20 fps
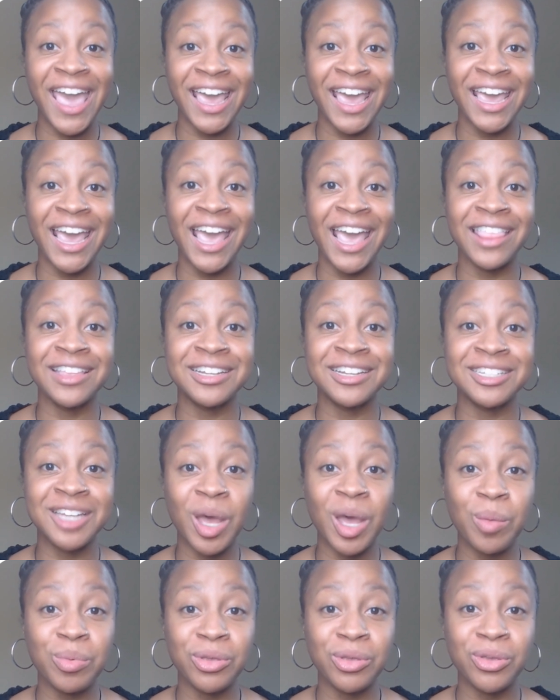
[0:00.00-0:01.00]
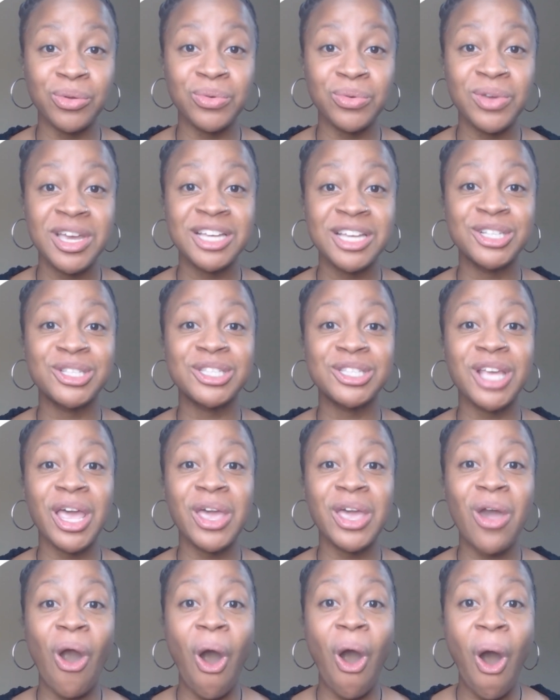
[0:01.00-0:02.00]
A and the W
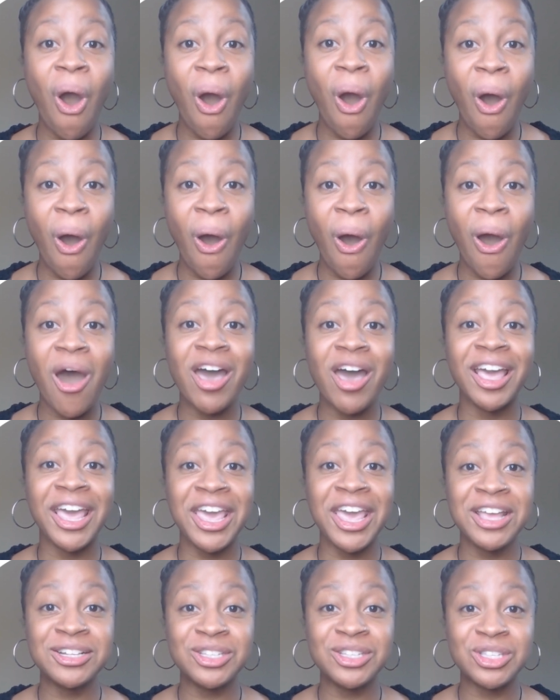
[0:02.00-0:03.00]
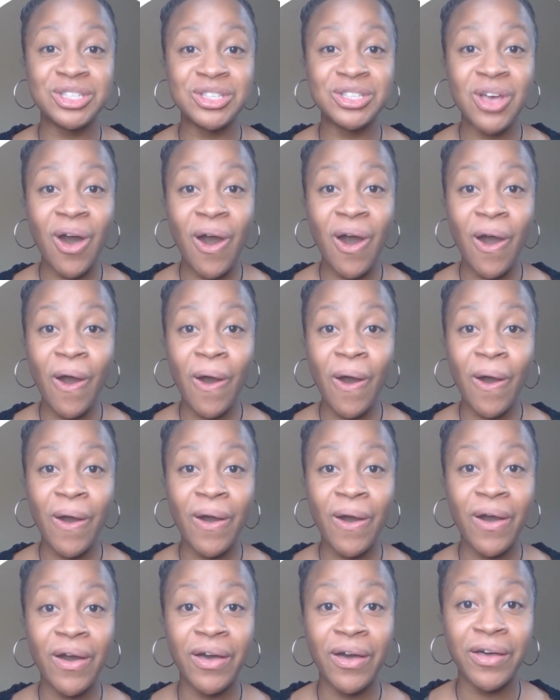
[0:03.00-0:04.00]
say aw in saw.
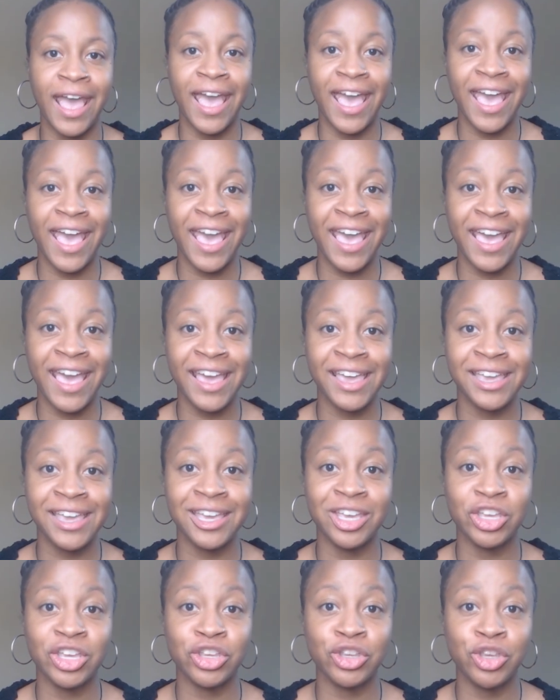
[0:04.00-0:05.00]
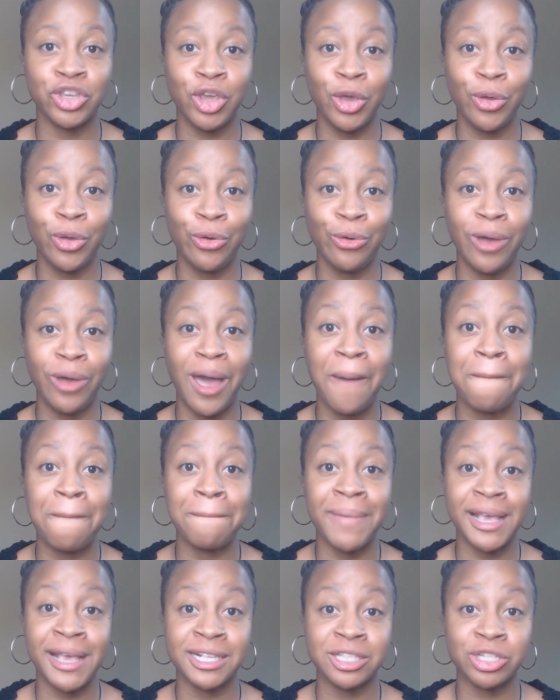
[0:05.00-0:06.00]
AU
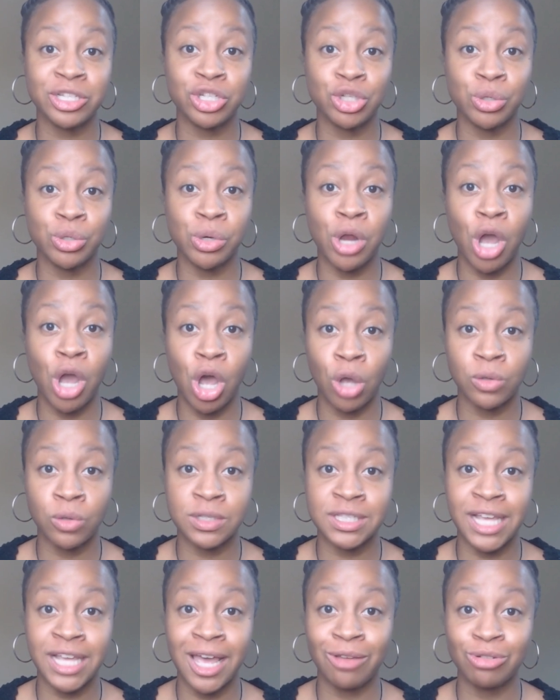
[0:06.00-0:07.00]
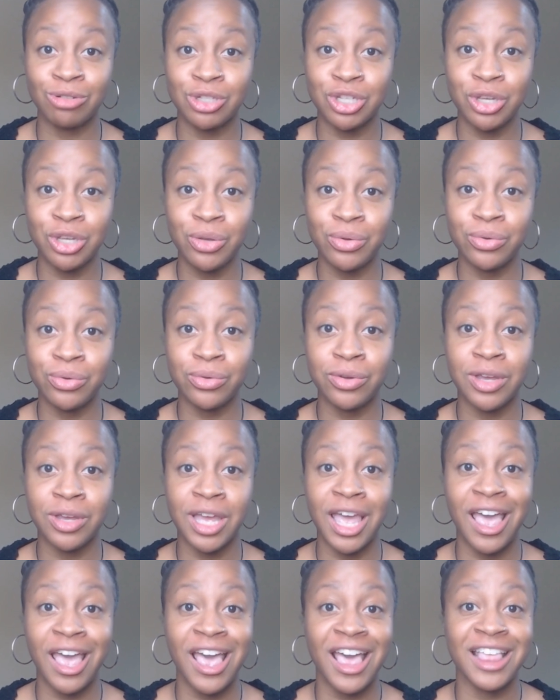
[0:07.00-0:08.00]
makes the short O sound too.
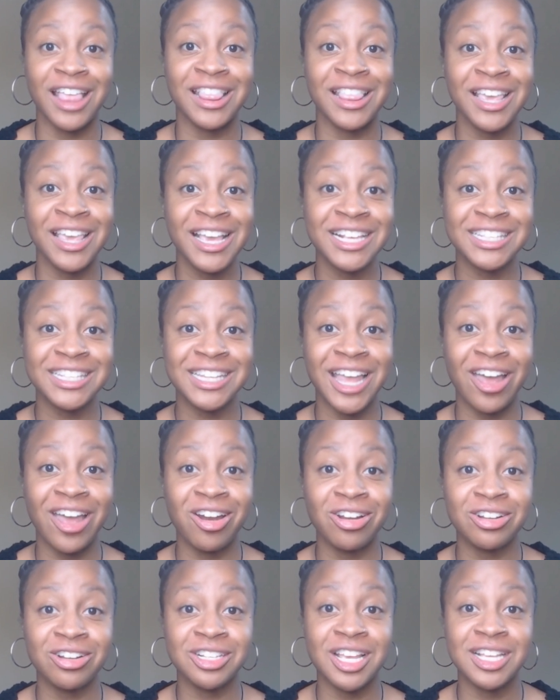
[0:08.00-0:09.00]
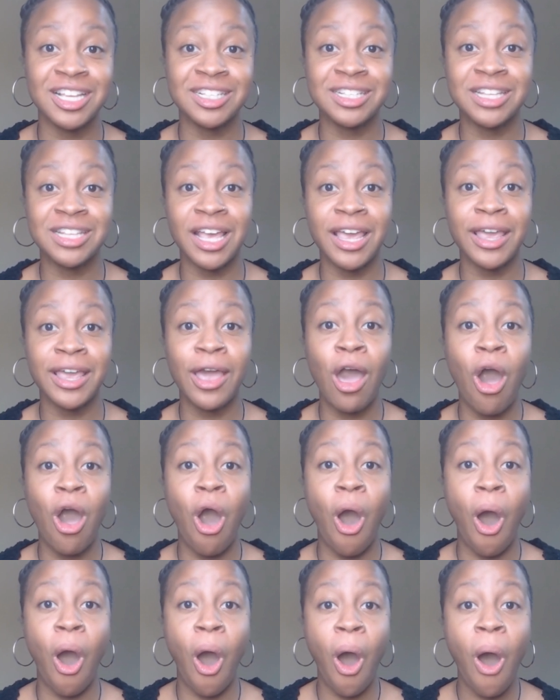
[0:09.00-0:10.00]
These letters say
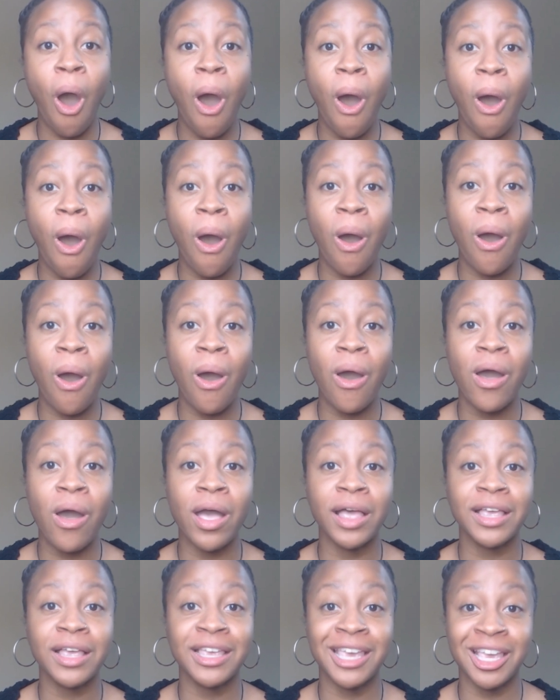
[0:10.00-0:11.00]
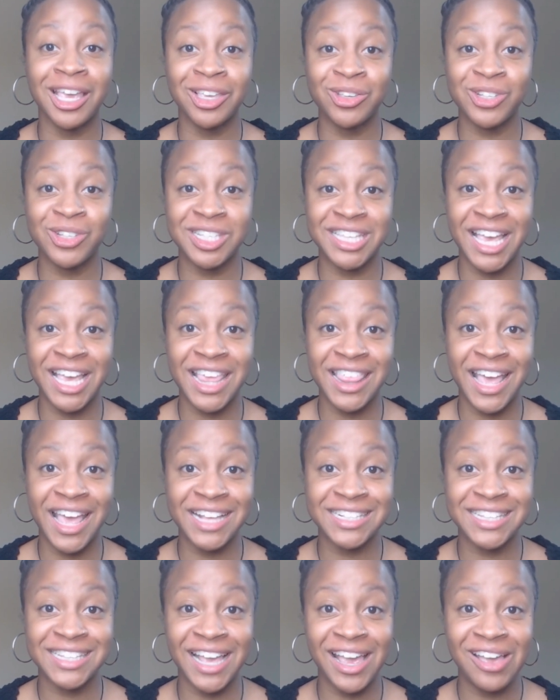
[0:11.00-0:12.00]
aw. Can you say
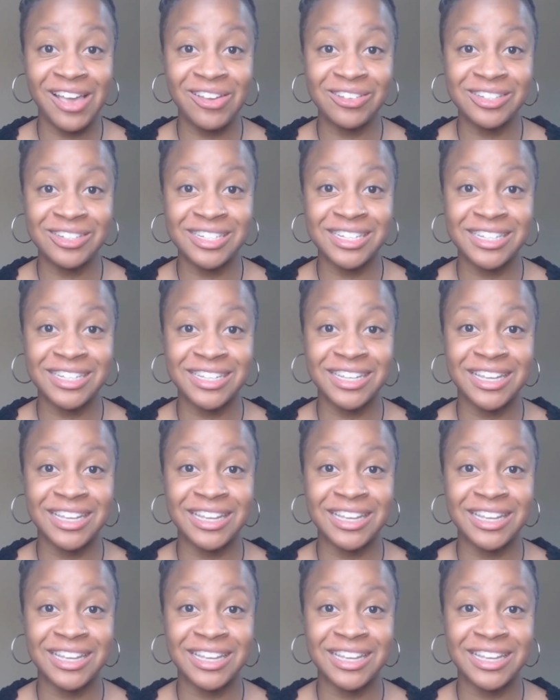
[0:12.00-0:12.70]
that sound?